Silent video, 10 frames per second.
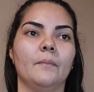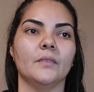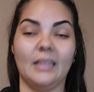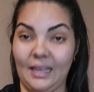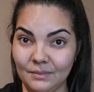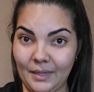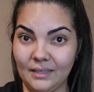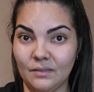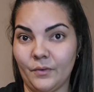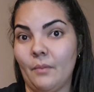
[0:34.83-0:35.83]

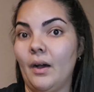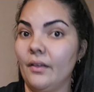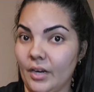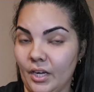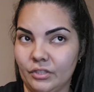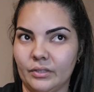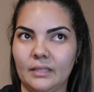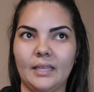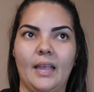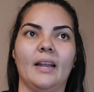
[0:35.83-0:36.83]
classmates from other
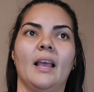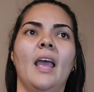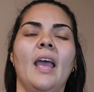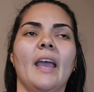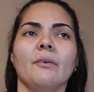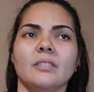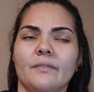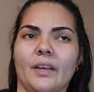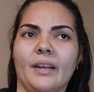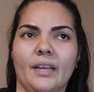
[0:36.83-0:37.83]
countries, and it was a
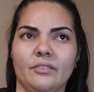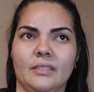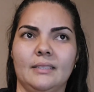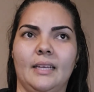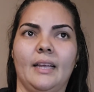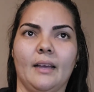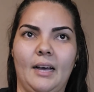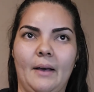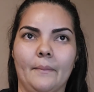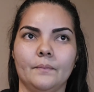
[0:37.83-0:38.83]
very interesting
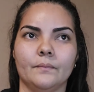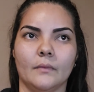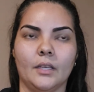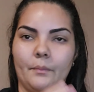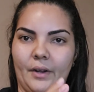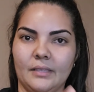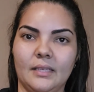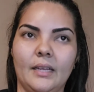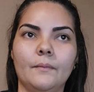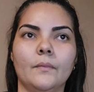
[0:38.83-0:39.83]

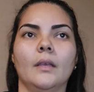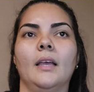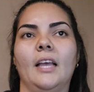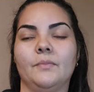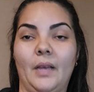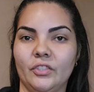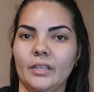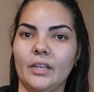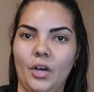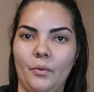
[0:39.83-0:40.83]
comparison, especially
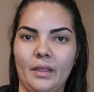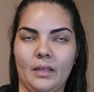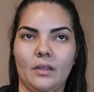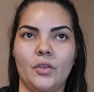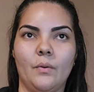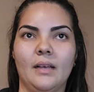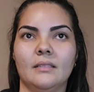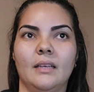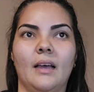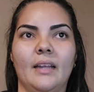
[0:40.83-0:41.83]
knowing in the U.S.
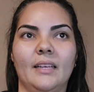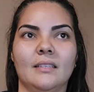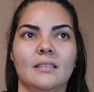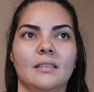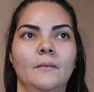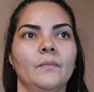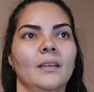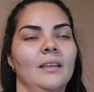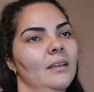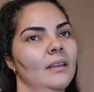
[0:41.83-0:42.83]
that it's
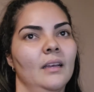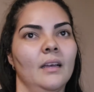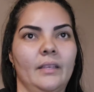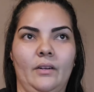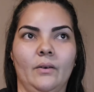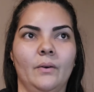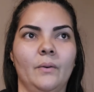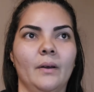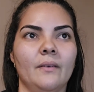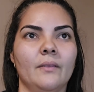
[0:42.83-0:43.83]

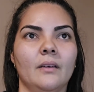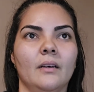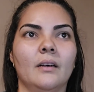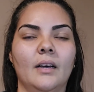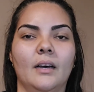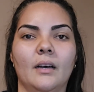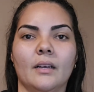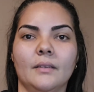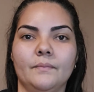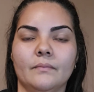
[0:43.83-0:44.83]
one of the
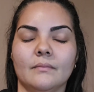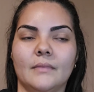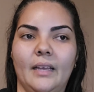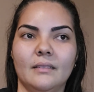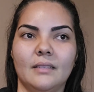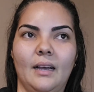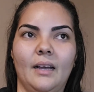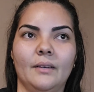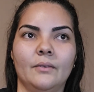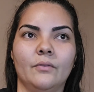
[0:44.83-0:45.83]
things
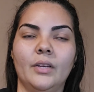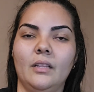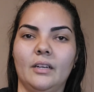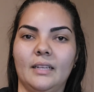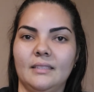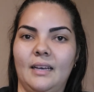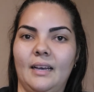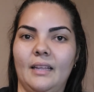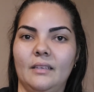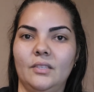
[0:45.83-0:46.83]
that we learn is
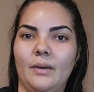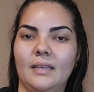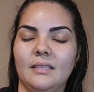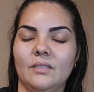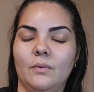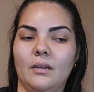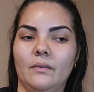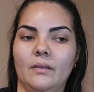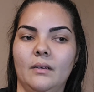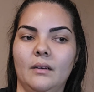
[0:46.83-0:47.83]
that U.S. is one of
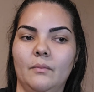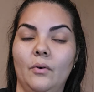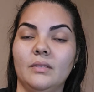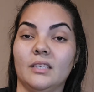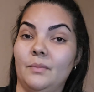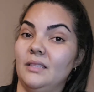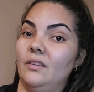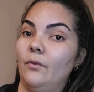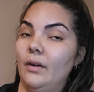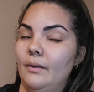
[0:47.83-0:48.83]
the most expensive
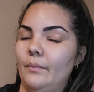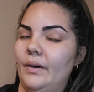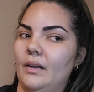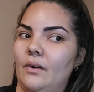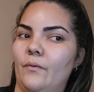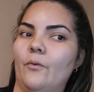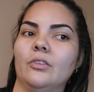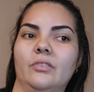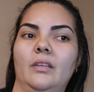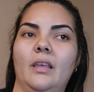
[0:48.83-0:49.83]
one, but
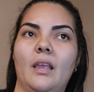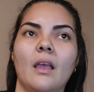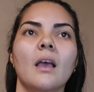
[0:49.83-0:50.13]
unfortunately,